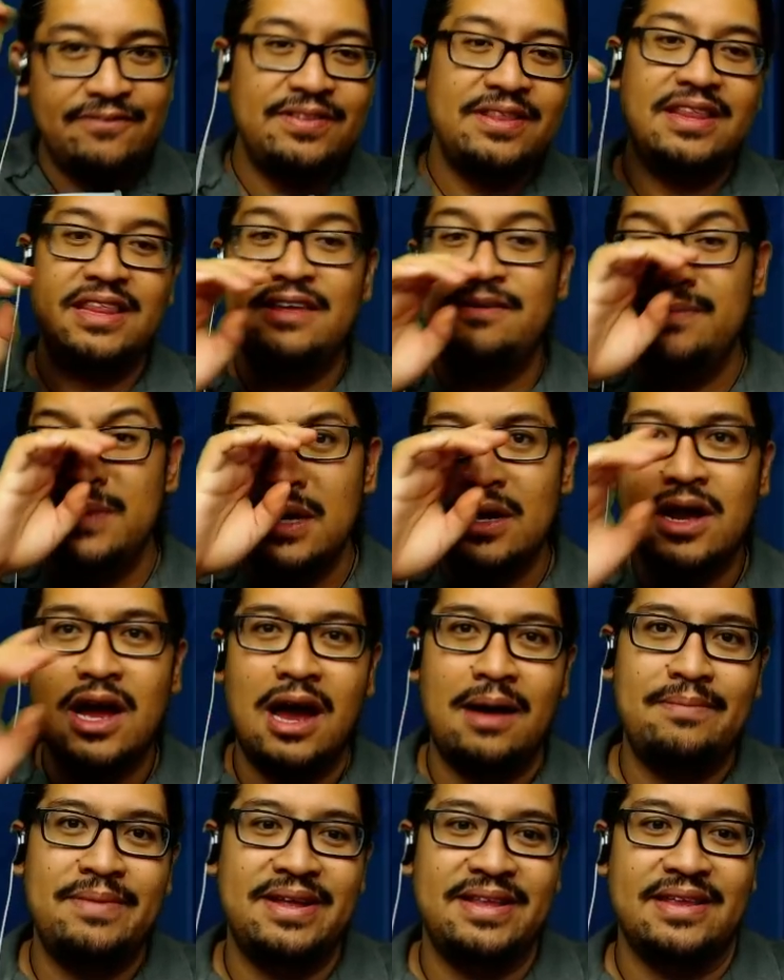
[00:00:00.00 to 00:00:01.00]
leave me a
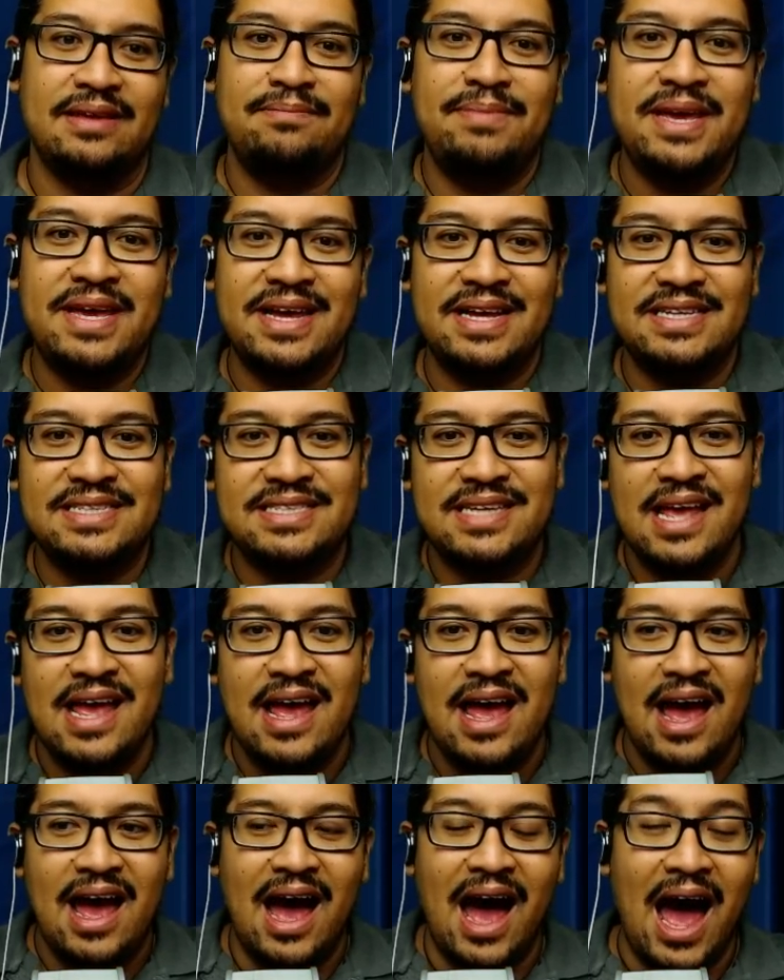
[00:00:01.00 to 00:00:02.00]
comment because
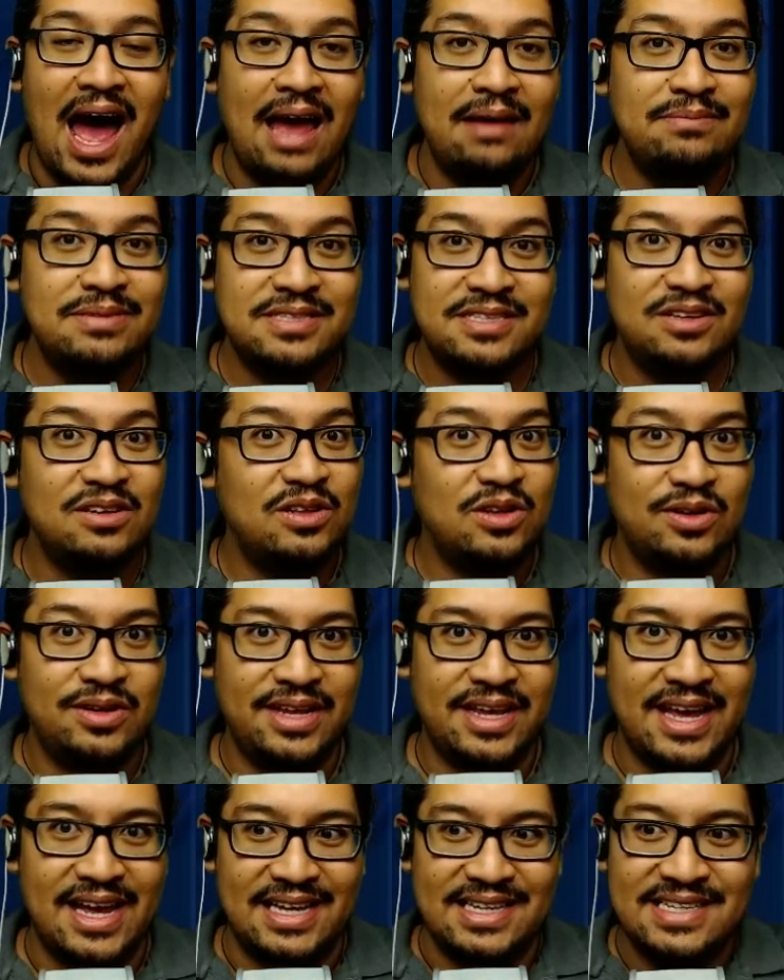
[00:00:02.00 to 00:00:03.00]
I'm still
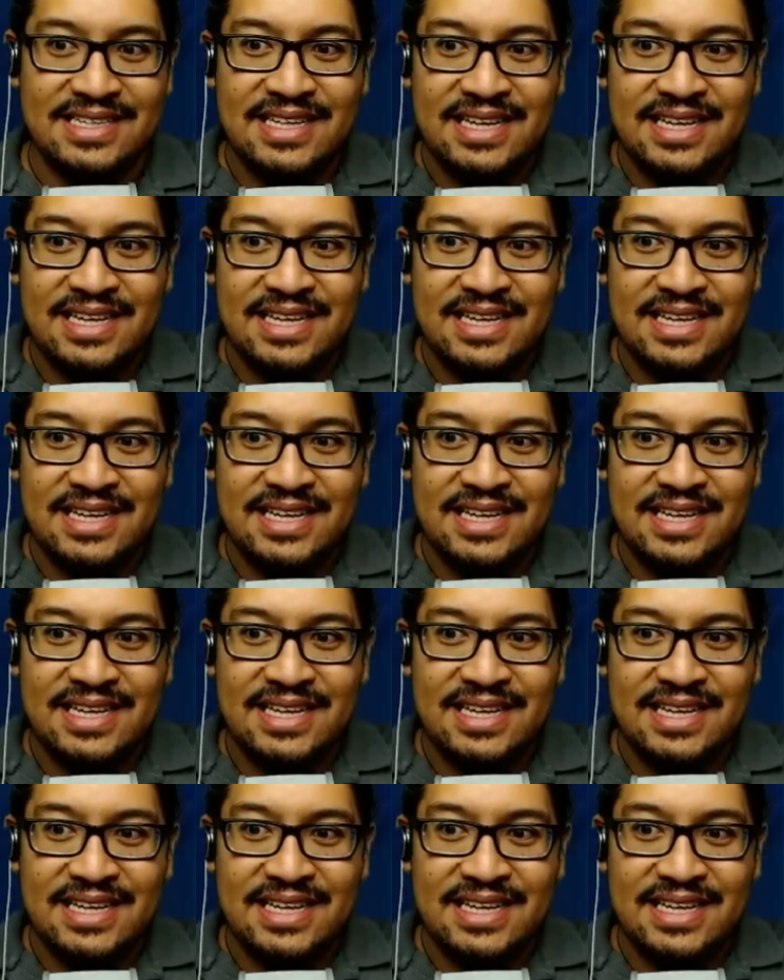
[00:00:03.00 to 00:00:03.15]
learning, guys.